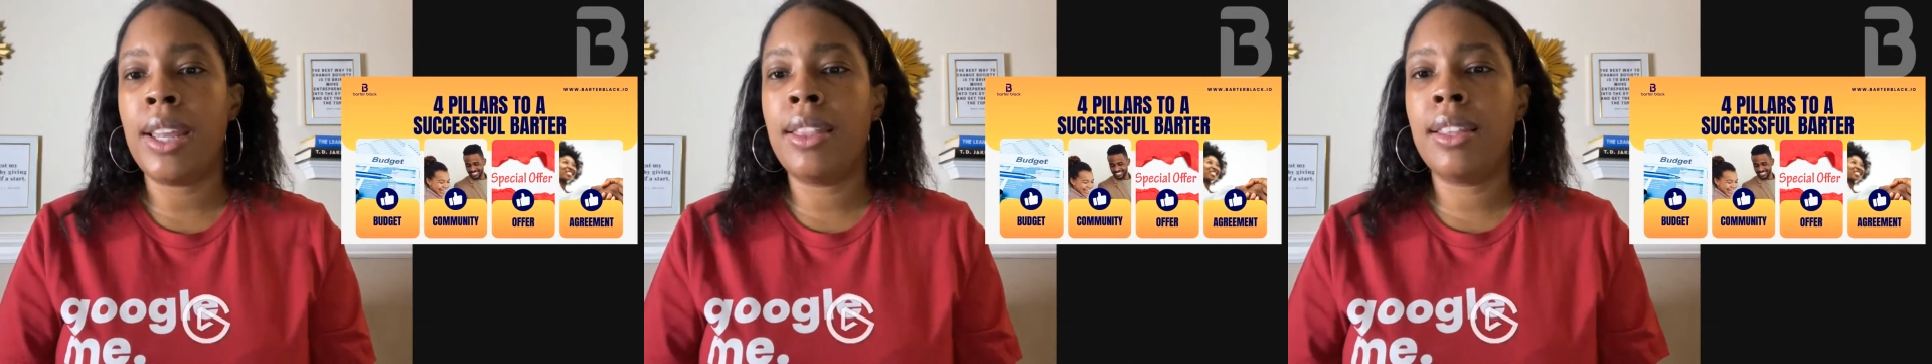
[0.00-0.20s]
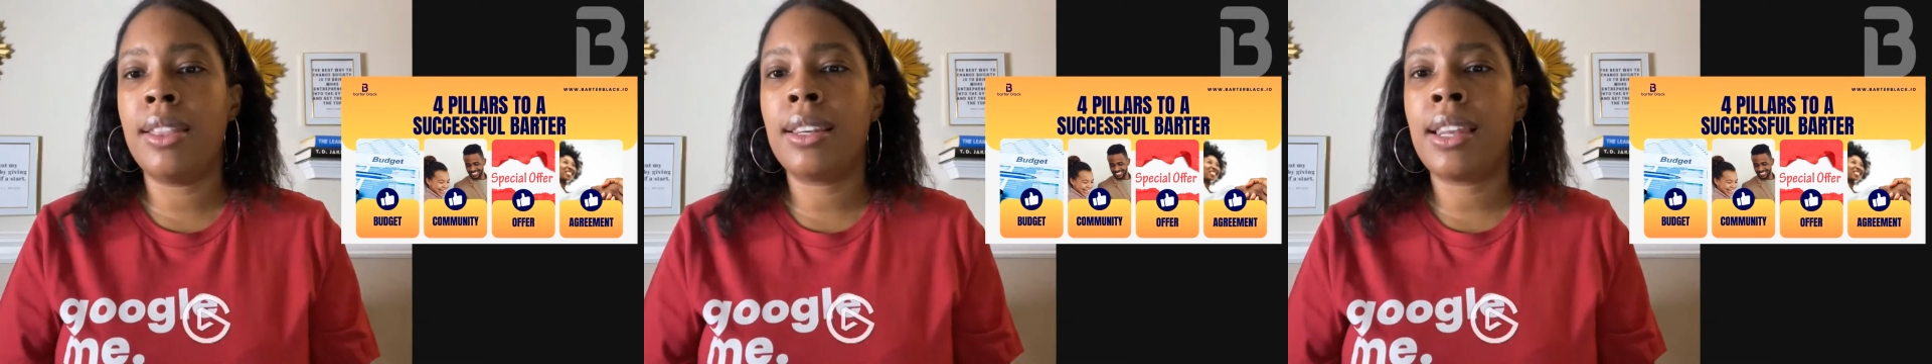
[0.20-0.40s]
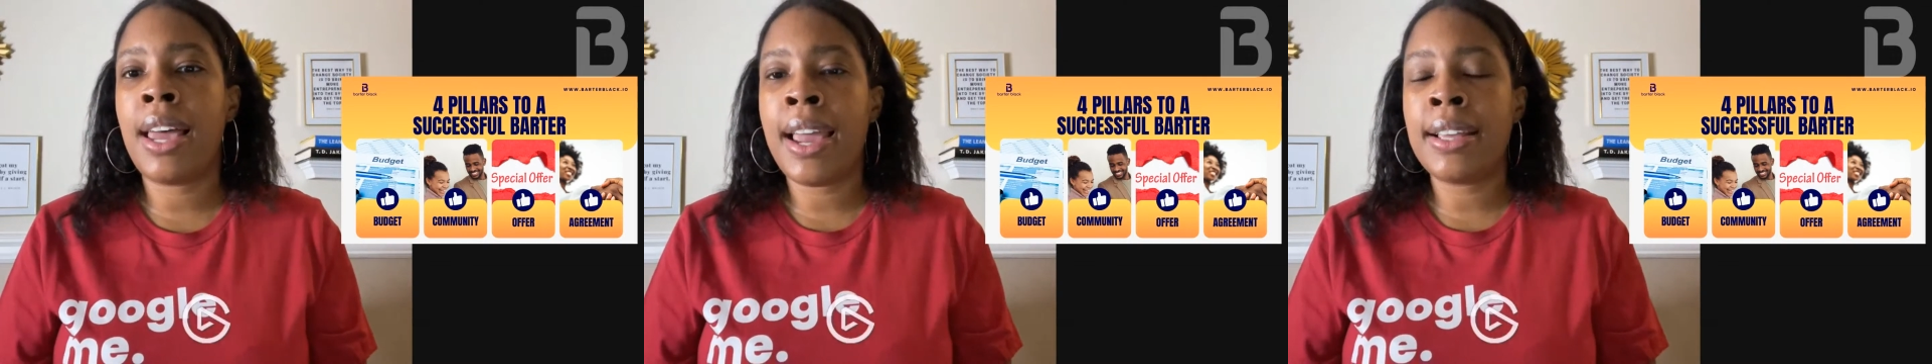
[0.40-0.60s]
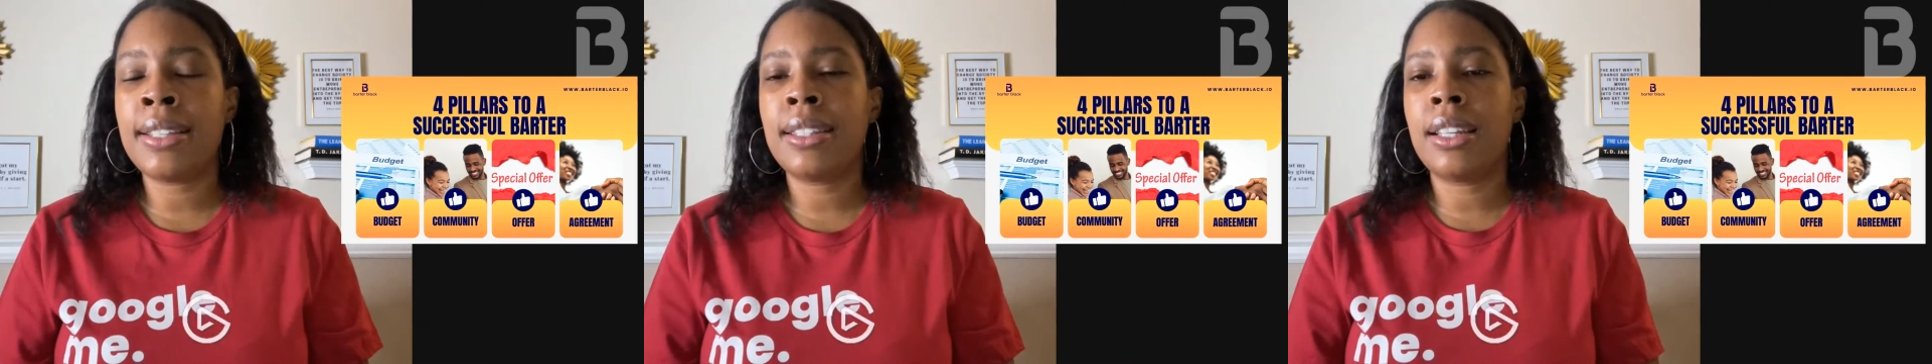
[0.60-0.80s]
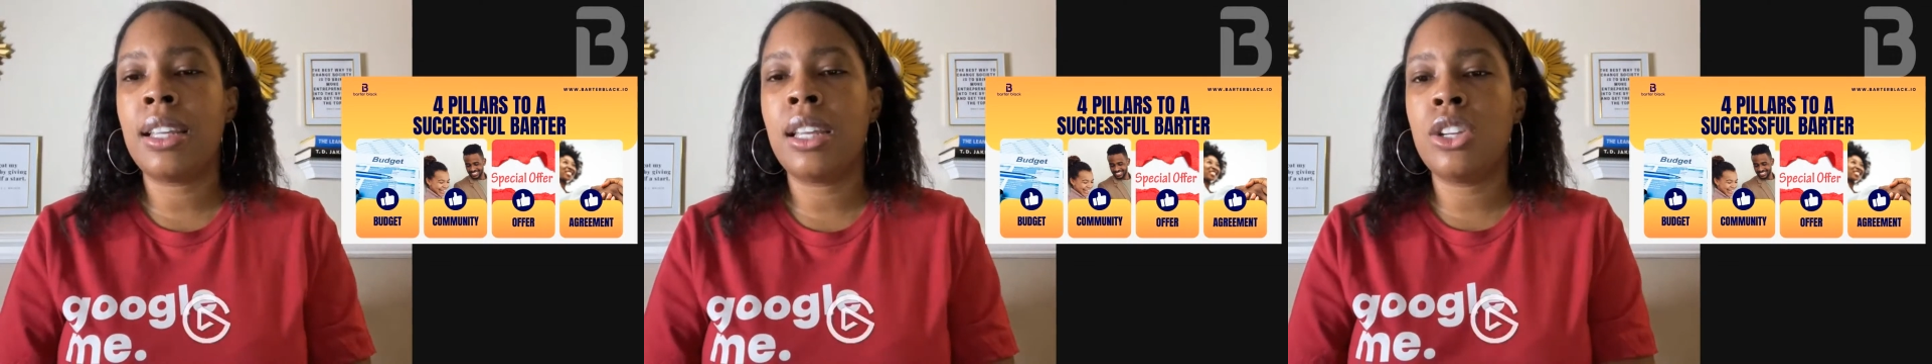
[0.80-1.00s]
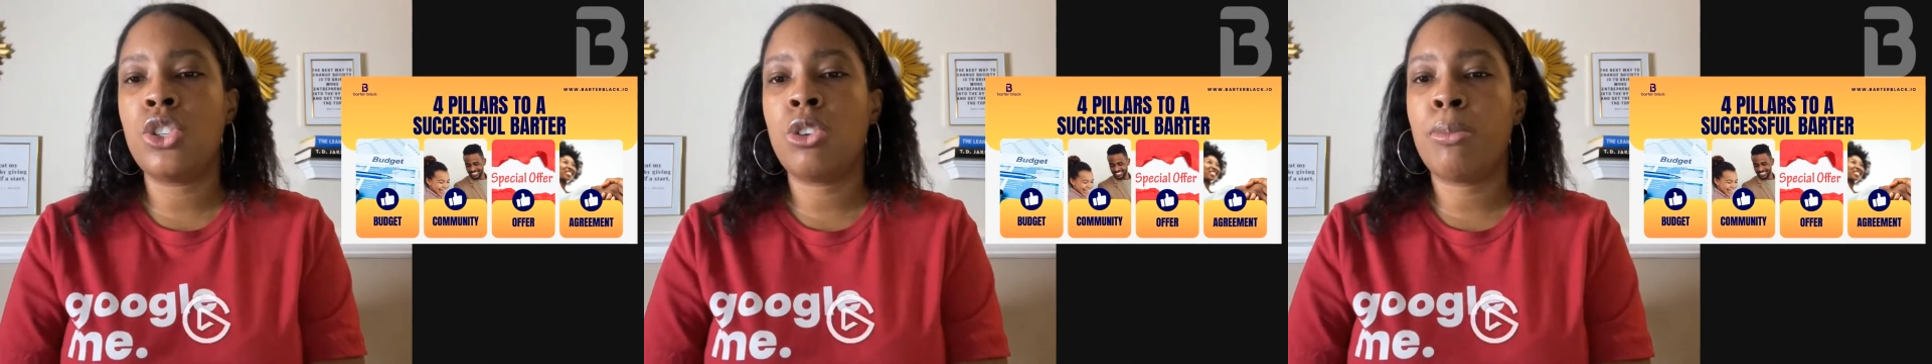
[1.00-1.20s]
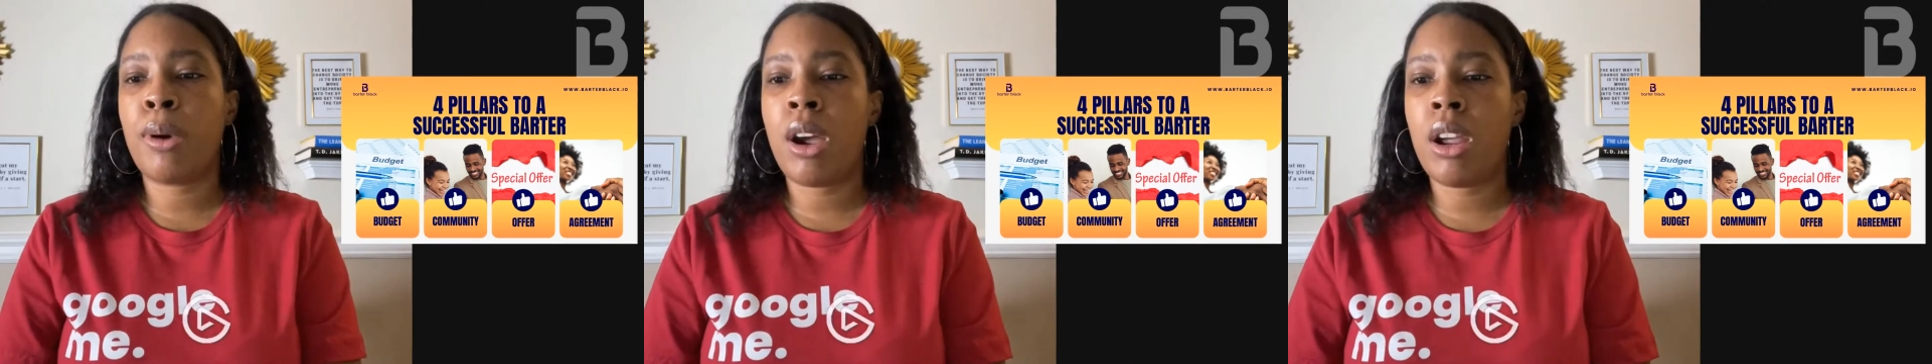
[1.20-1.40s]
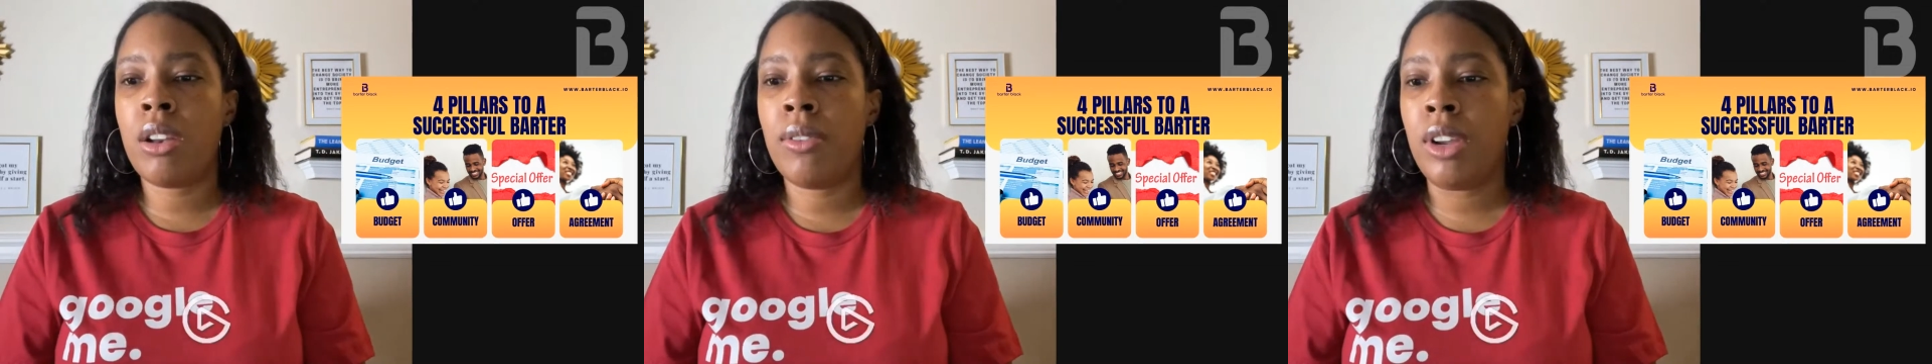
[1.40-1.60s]
And the last thing is your
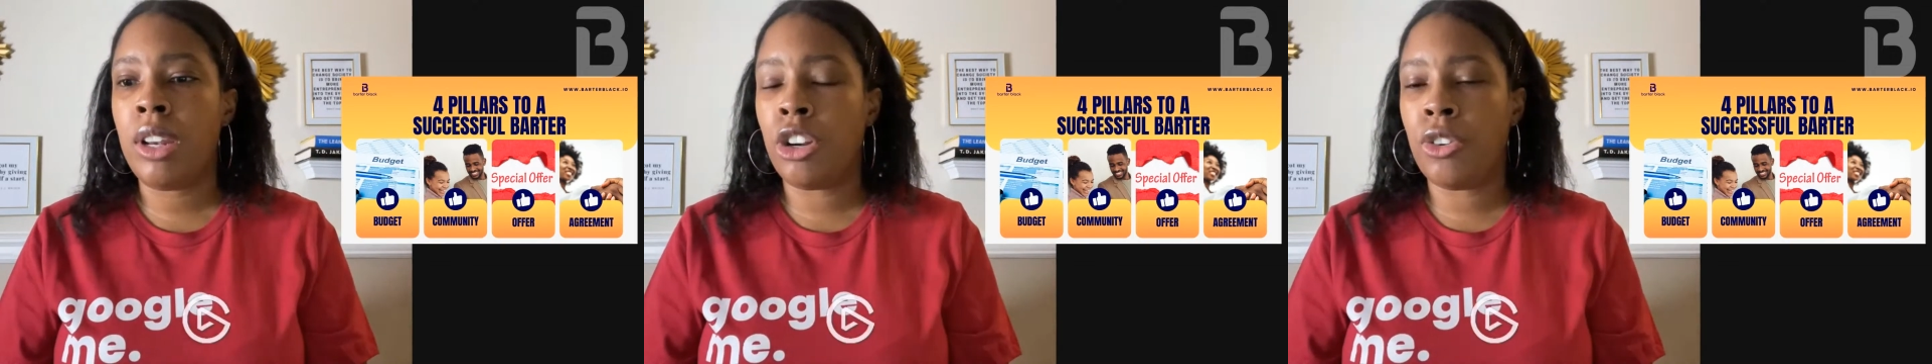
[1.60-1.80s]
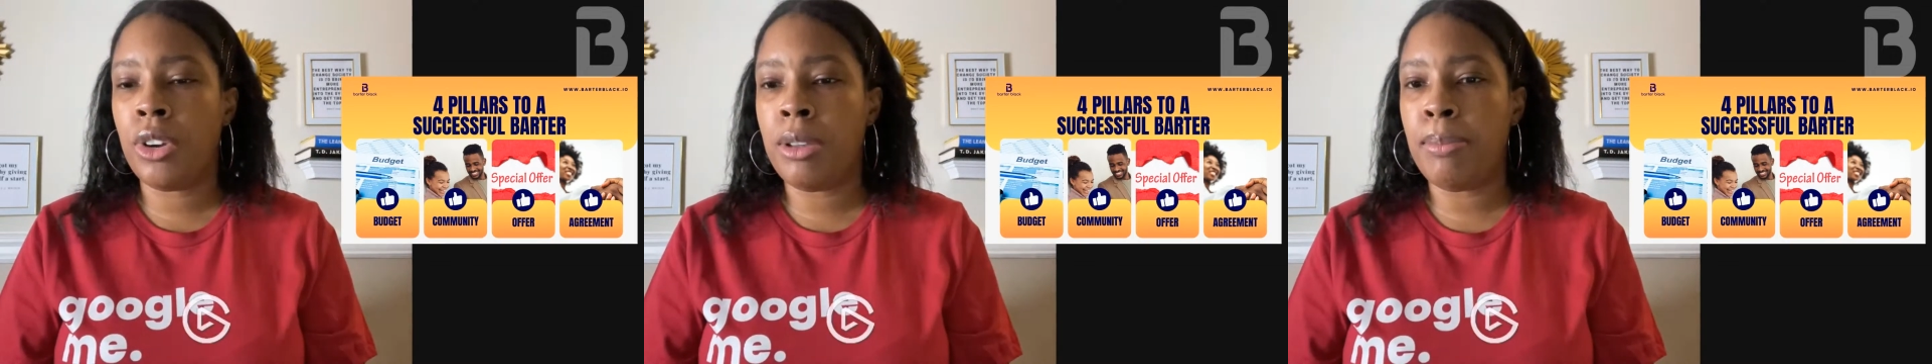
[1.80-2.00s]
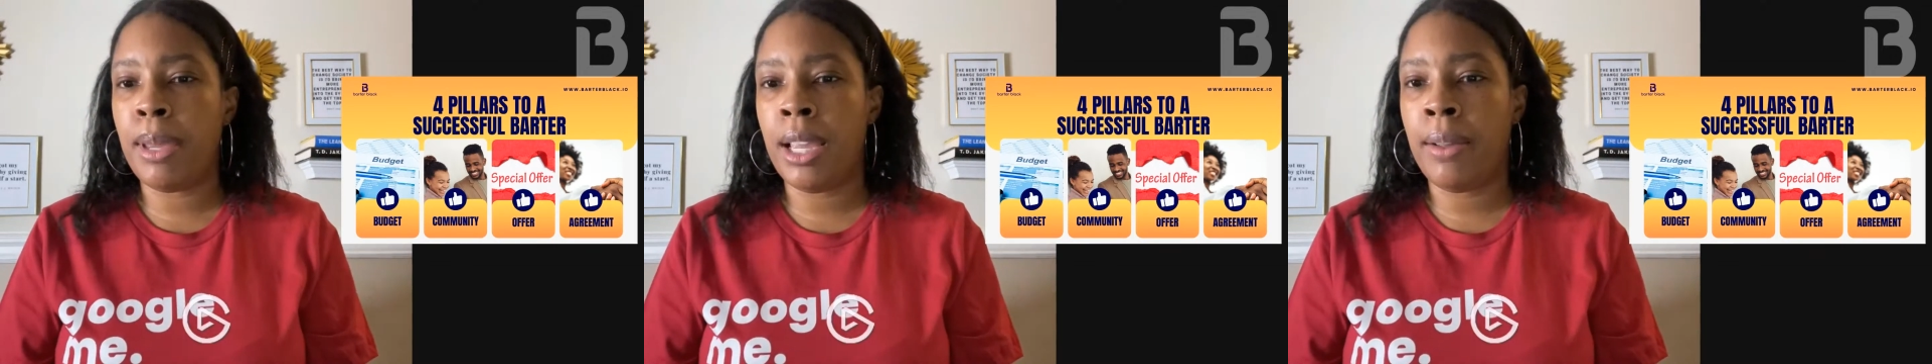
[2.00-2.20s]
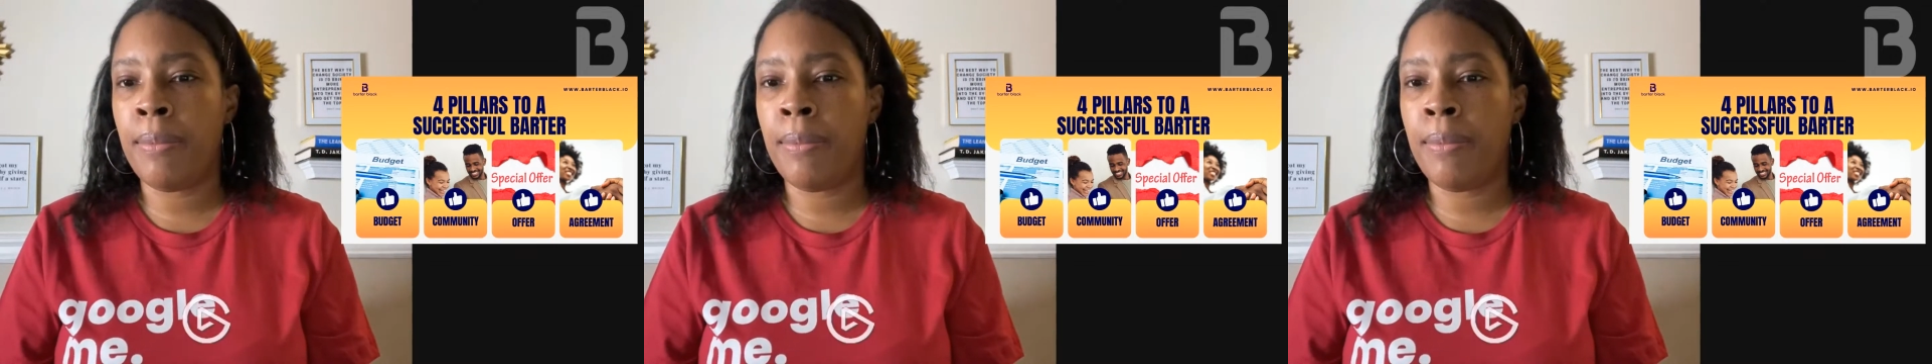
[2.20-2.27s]
bartering agreement.